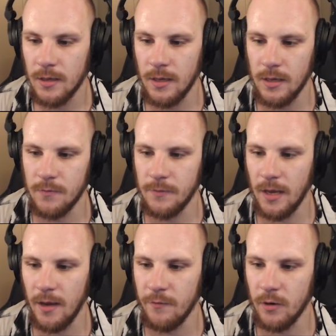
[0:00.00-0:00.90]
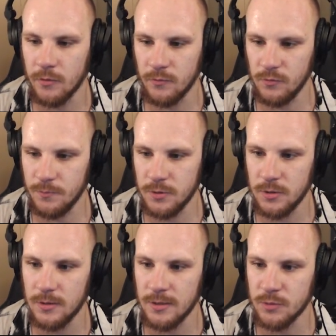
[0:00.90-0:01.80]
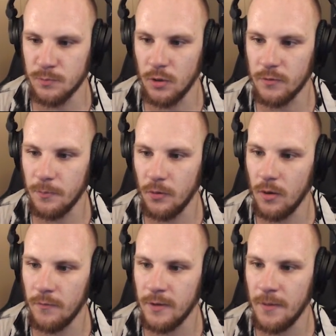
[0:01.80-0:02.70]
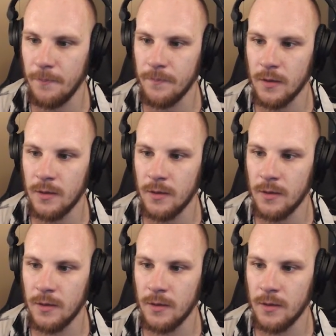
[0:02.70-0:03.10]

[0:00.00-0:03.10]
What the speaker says: Here we have our groups, there's multiple of them.